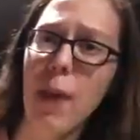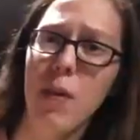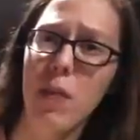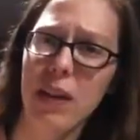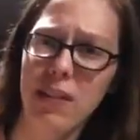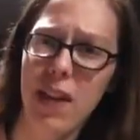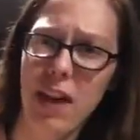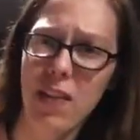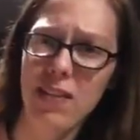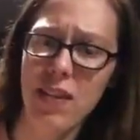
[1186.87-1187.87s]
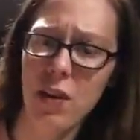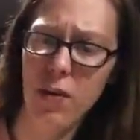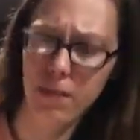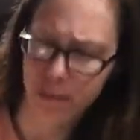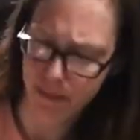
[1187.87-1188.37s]
I'm not the biggest fan of these
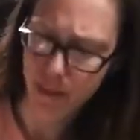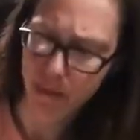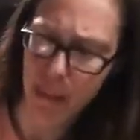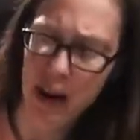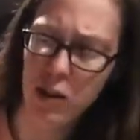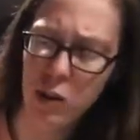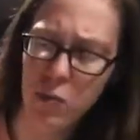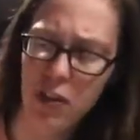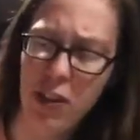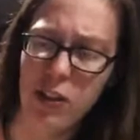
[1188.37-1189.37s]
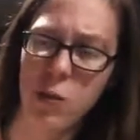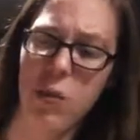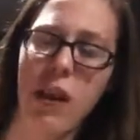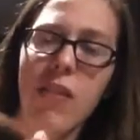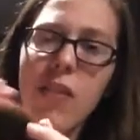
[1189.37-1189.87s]
either. My hair's super thick, so
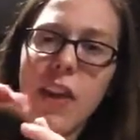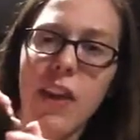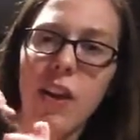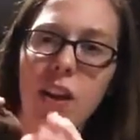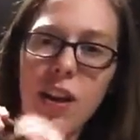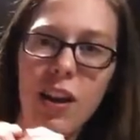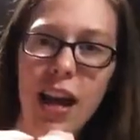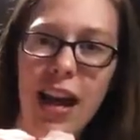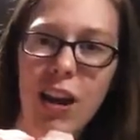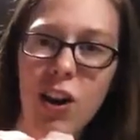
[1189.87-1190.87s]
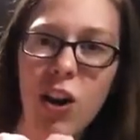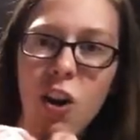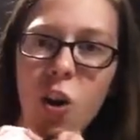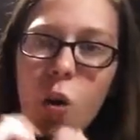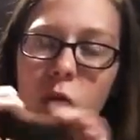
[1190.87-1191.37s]
putting thick hair
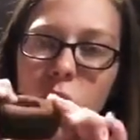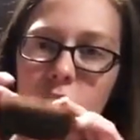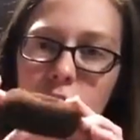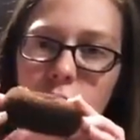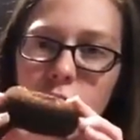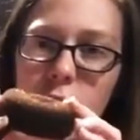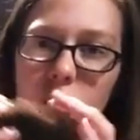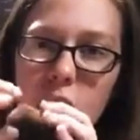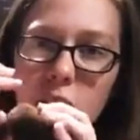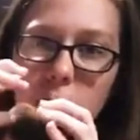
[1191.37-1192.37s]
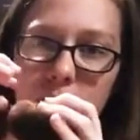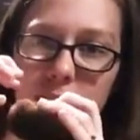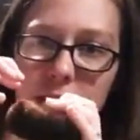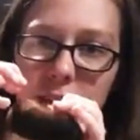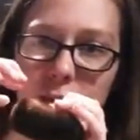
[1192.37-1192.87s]
over a huge donut just makes
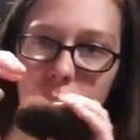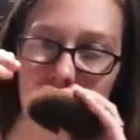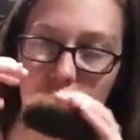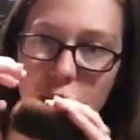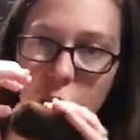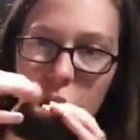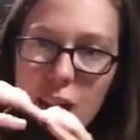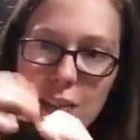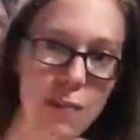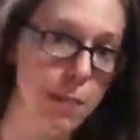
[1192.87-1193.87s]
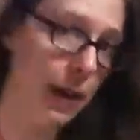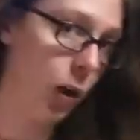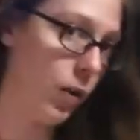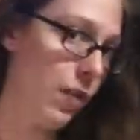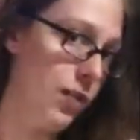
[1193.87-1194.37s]
this donut even
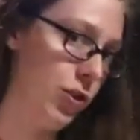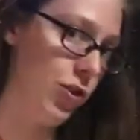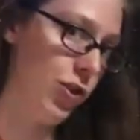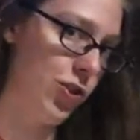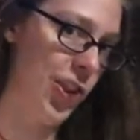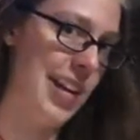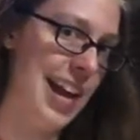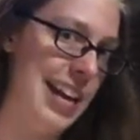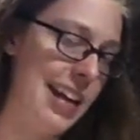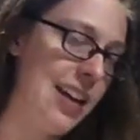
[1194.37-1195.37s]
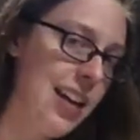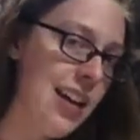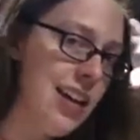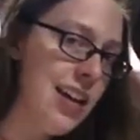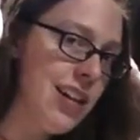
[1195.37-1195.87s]
bigger, and then there's just gigantic,
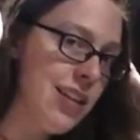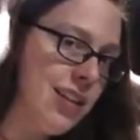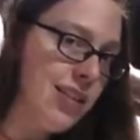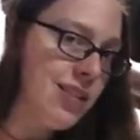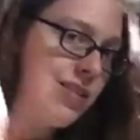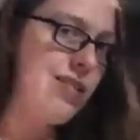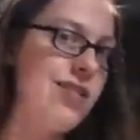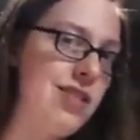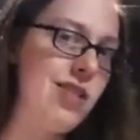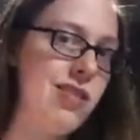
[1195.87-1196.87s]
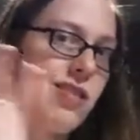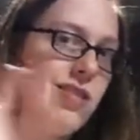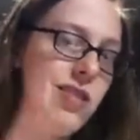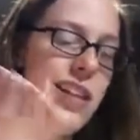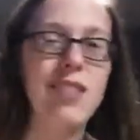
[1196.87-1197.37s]

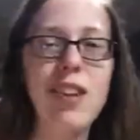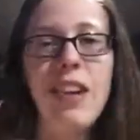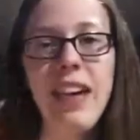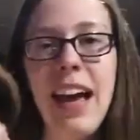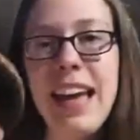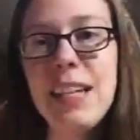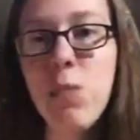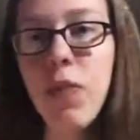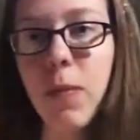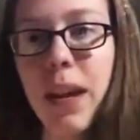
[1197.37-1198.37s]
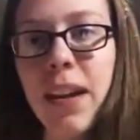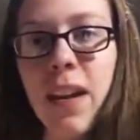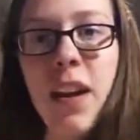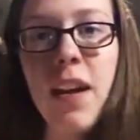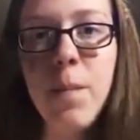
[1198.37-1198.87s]
it didn't work for me.
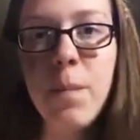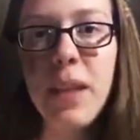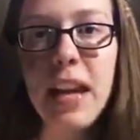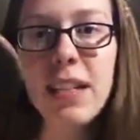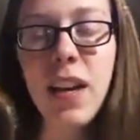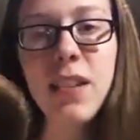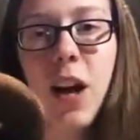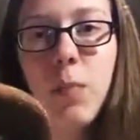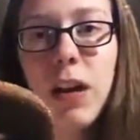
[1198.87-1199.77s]
It does help